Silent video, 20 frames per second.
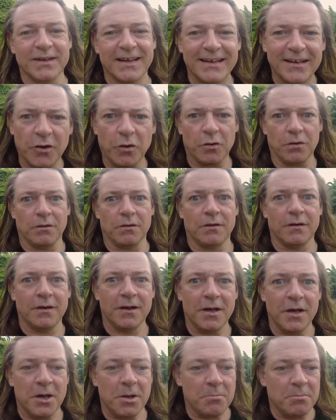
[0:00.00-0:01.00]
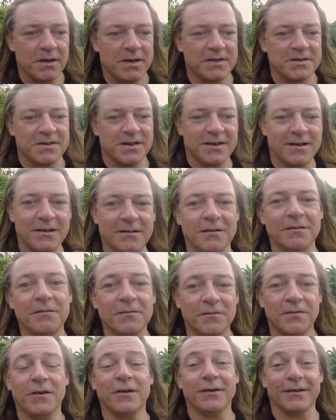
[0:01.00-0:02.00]
they're not, because they can't
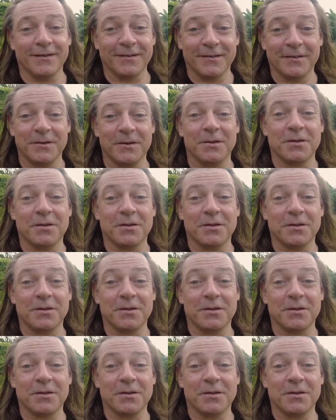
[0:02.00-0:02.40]
find